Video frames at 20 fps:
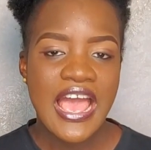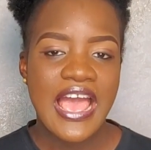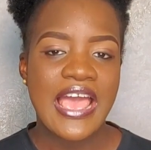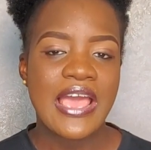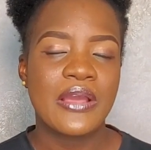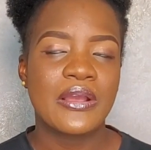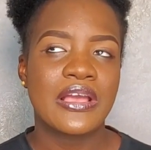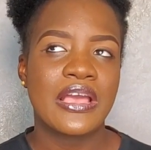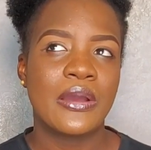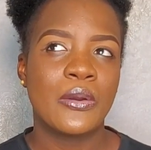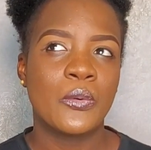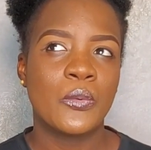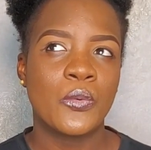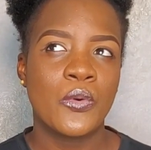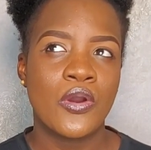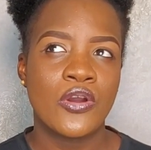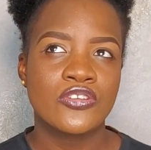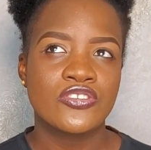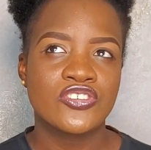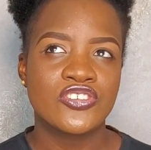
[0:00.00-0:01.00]
I can
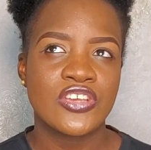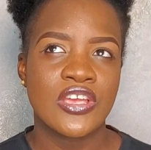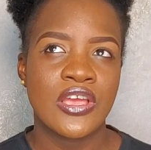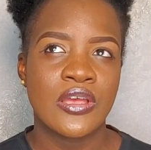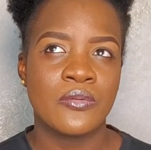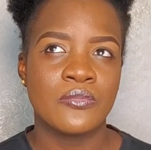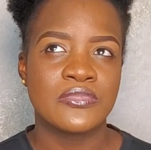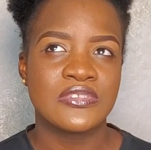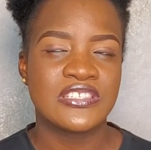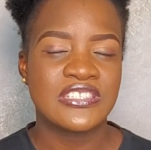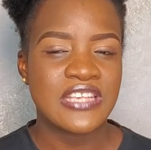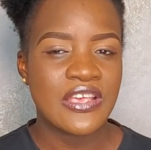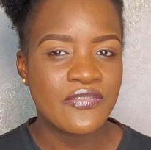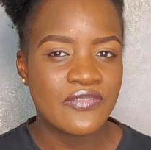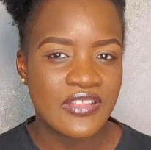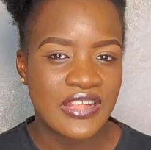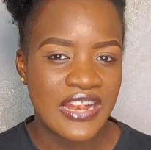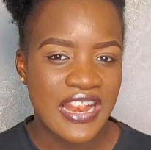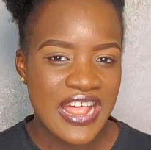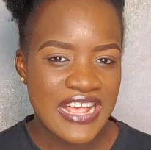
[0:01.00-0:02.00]
watch
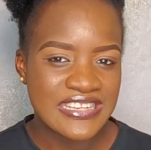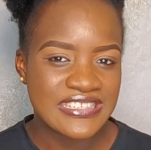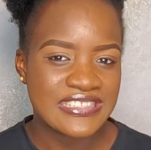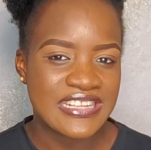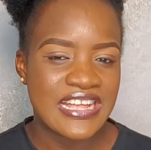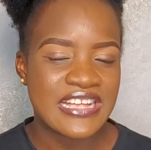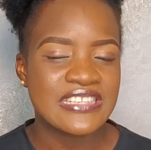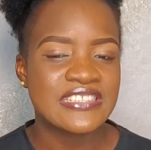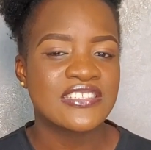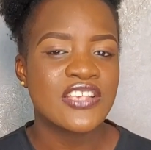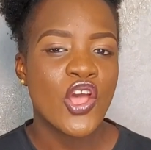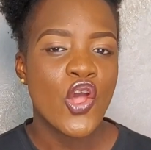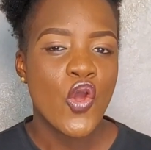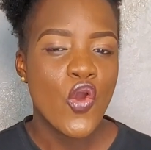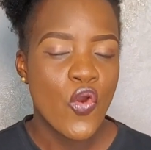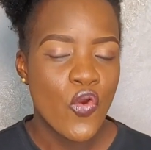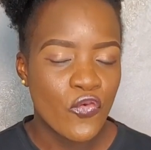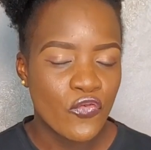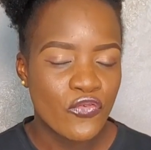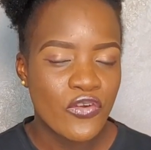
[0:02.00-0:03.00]
Save the Last Dance
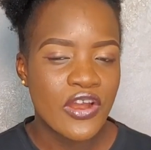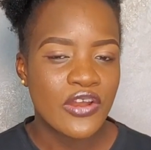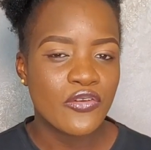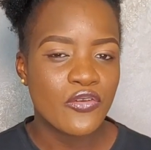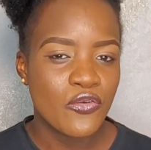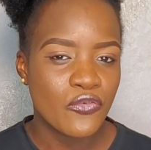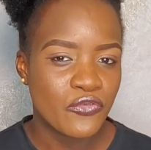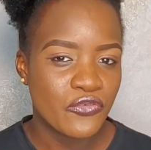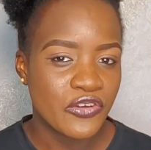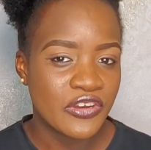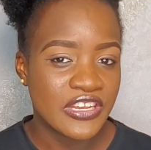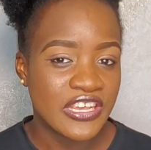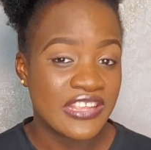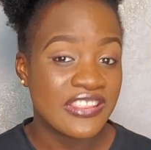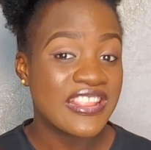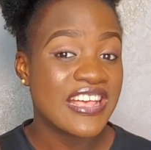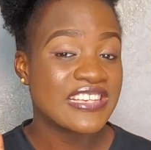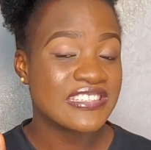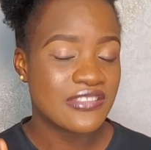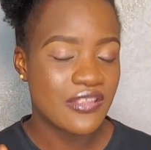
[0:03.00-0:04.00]
over and over
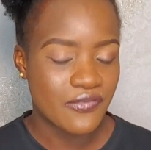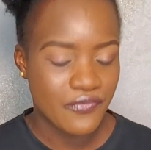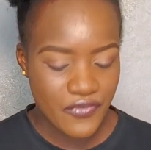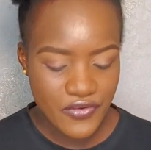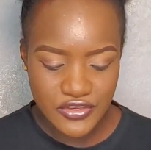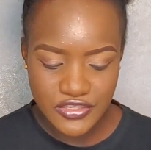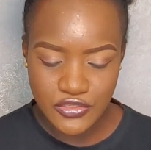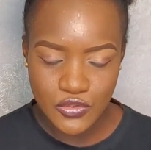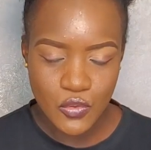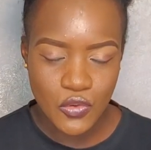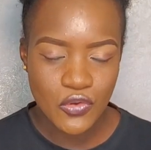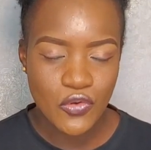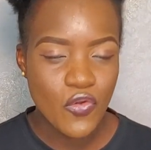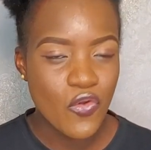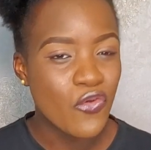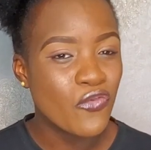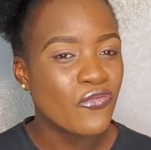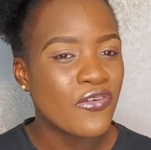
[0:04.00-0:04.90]
again. That's the first one.